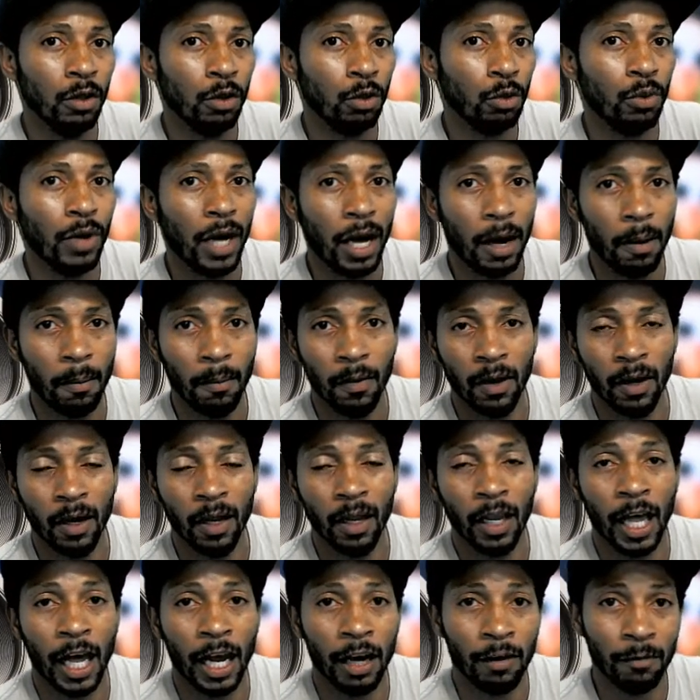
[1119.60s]
throughout
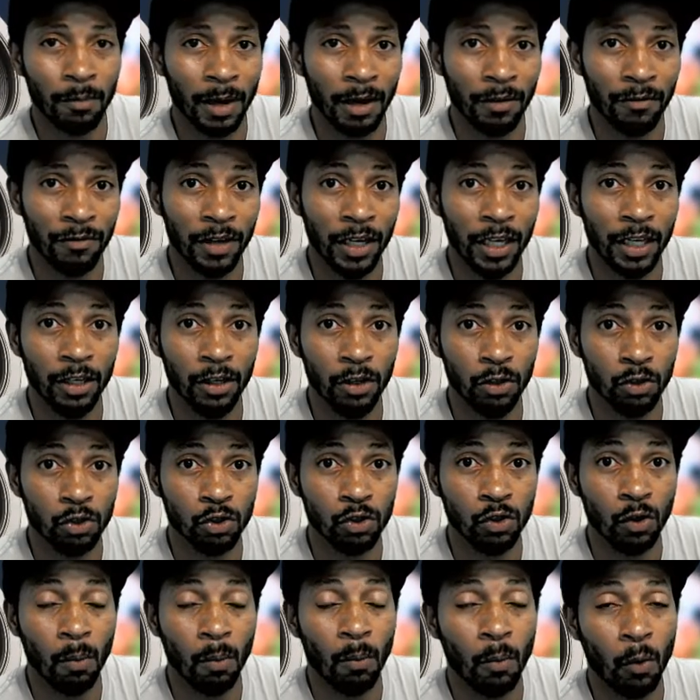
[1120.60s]
a lot of my videos,
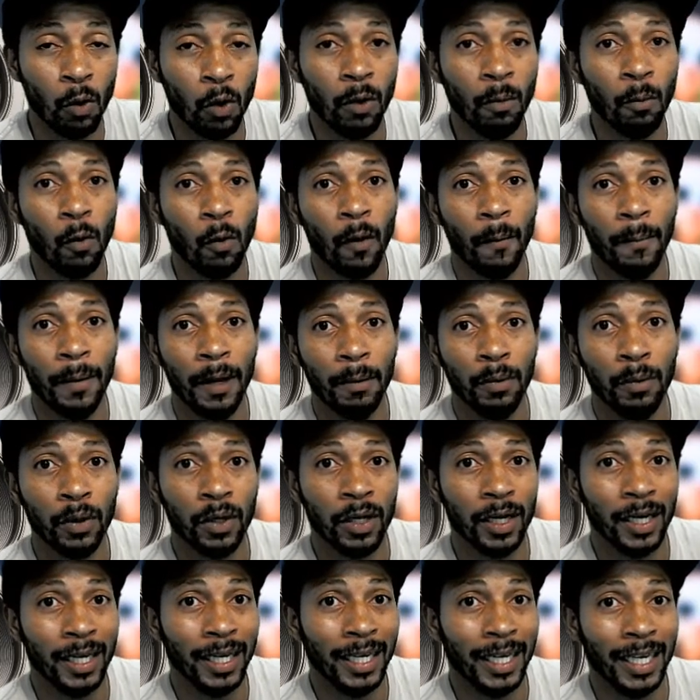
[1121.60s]
so more and more people
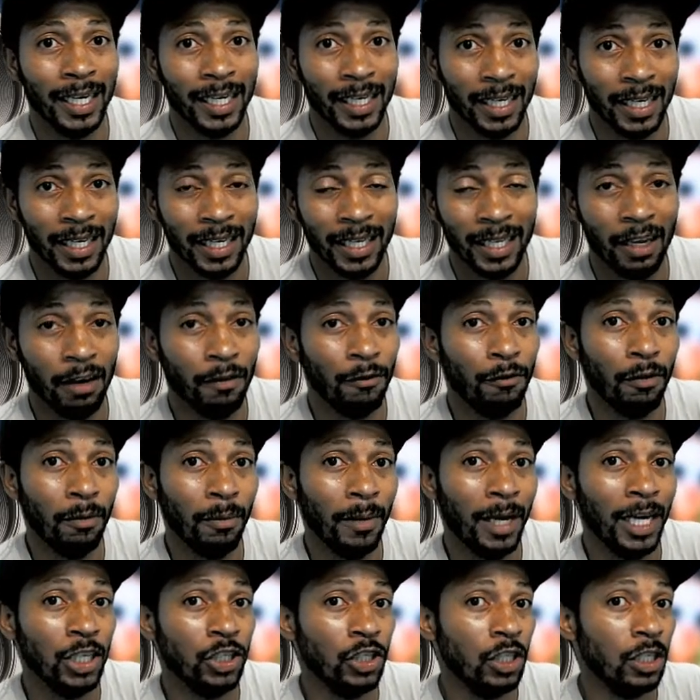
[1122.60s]
can get the
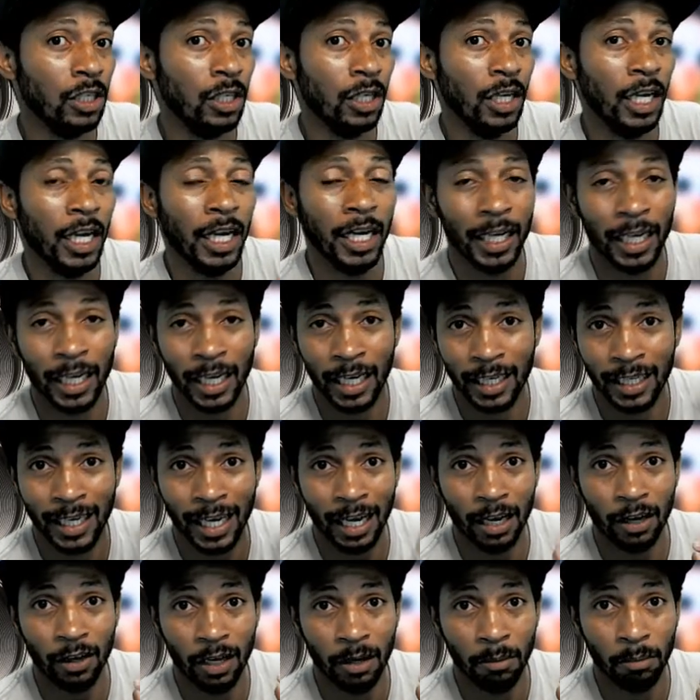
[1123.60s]
information and get it
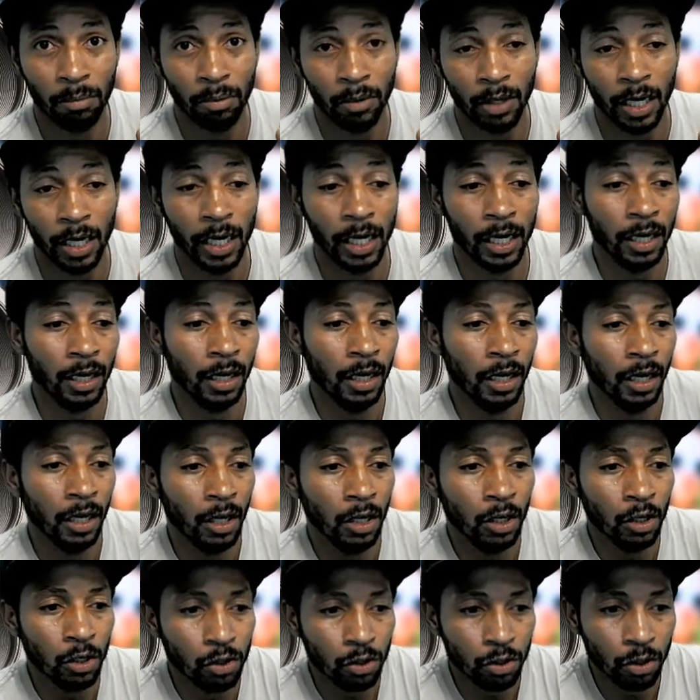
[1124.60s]
down in their brain.
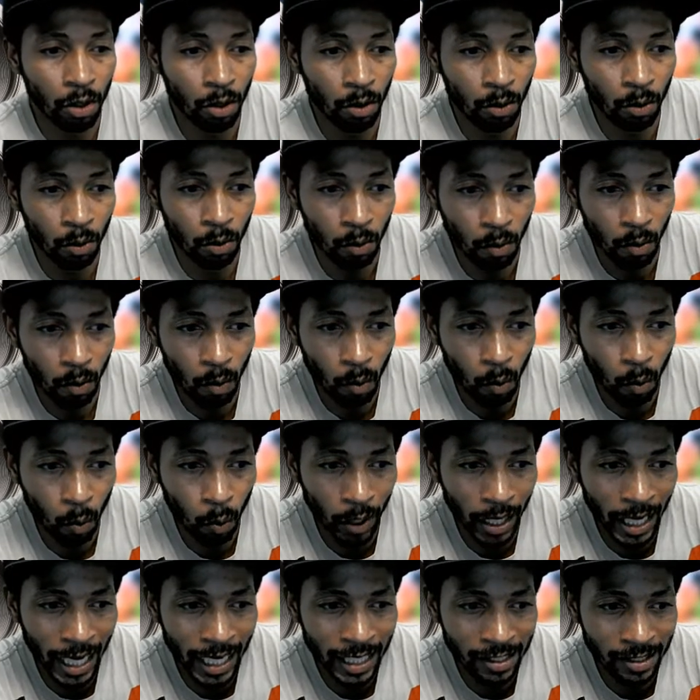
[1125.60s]
So
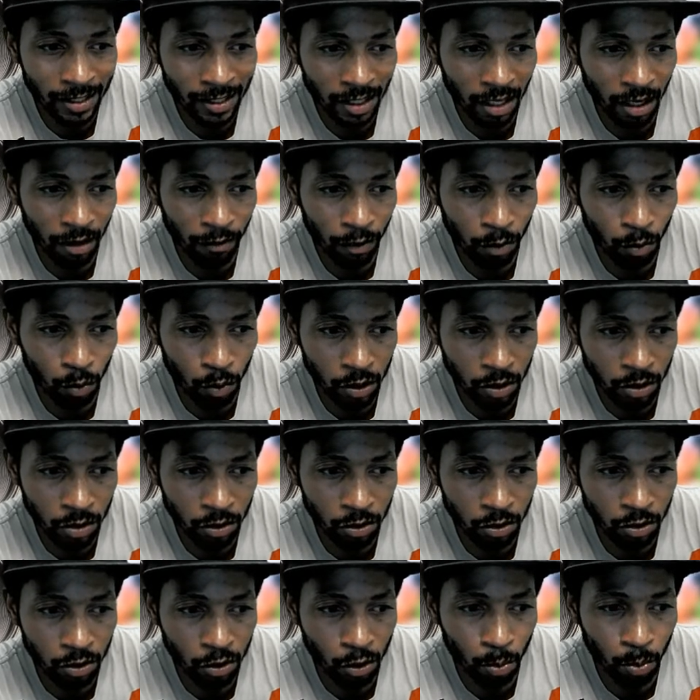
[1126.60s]
what I discovered was
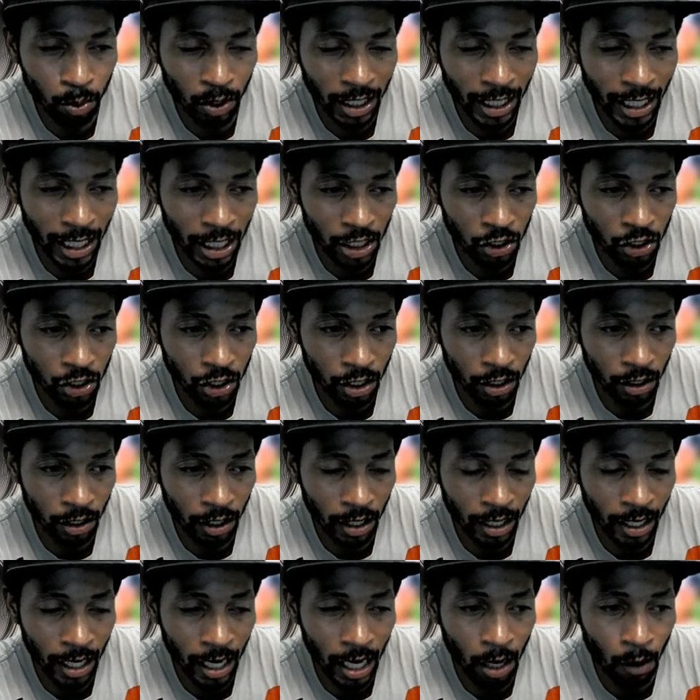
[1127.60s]
duplication
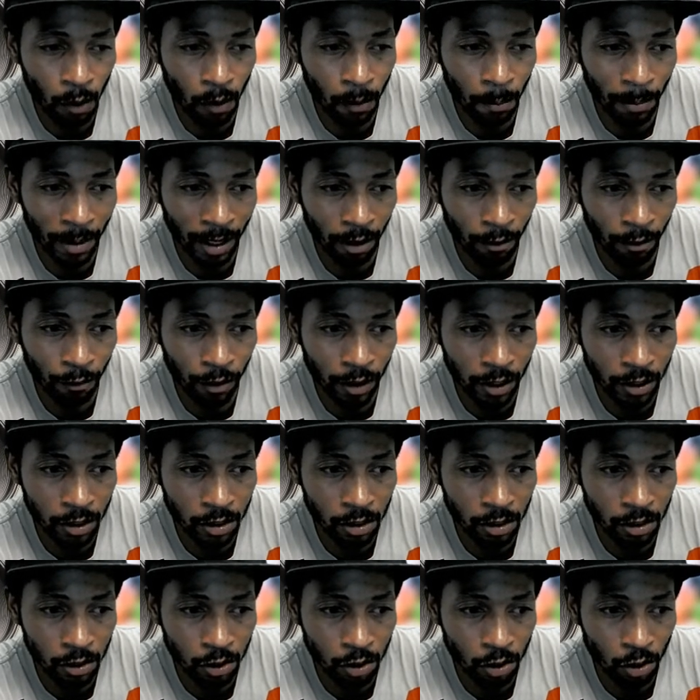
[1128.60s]
and how it
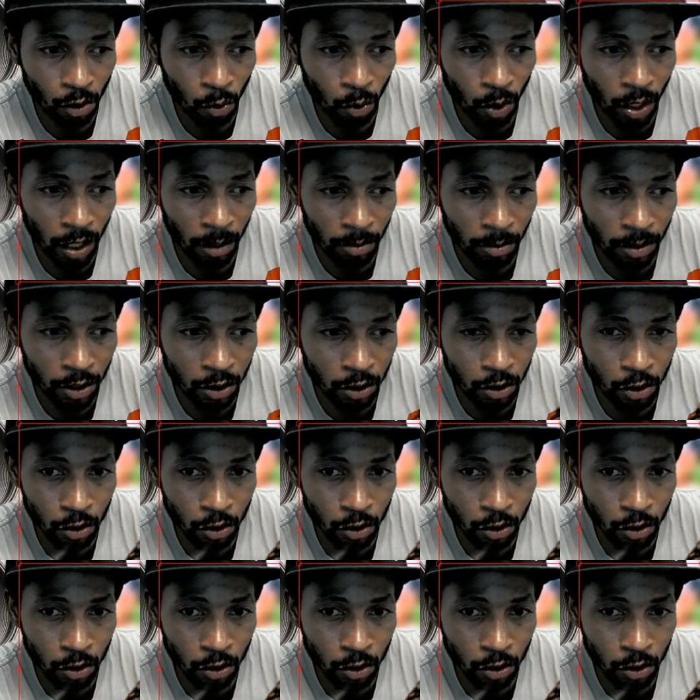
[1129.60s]
benefits. So what I'm going to